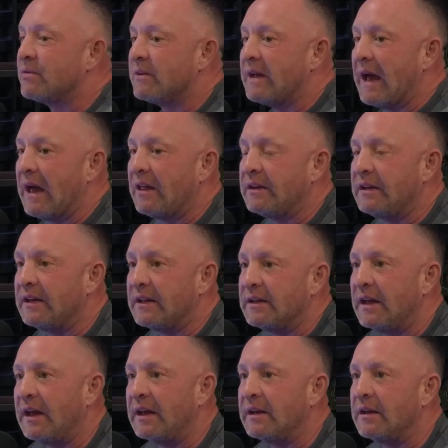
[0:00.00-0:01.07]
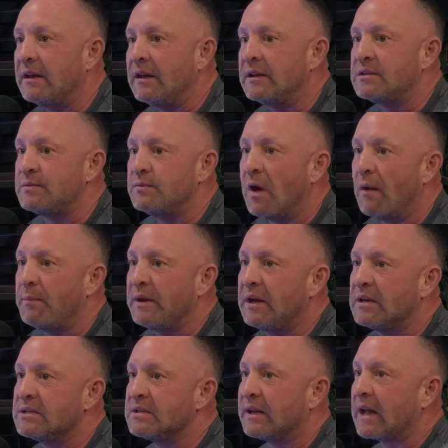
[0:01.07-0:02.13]
reality, and it's not
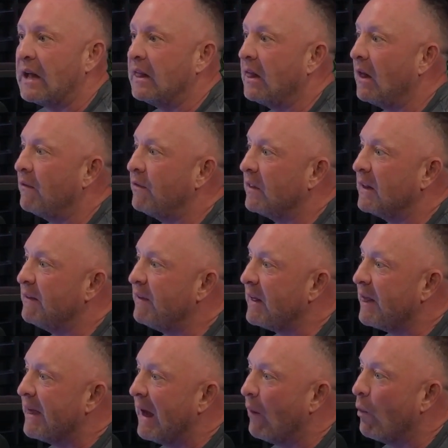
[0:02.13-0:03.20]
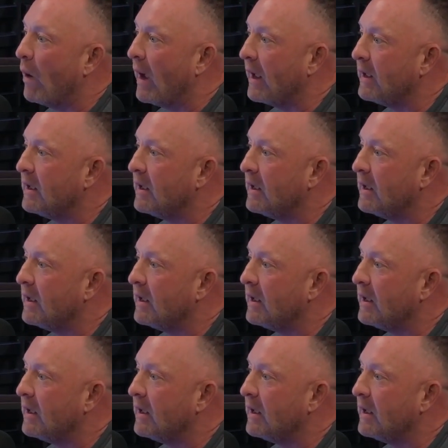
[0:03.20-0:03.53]
because like I love living that way.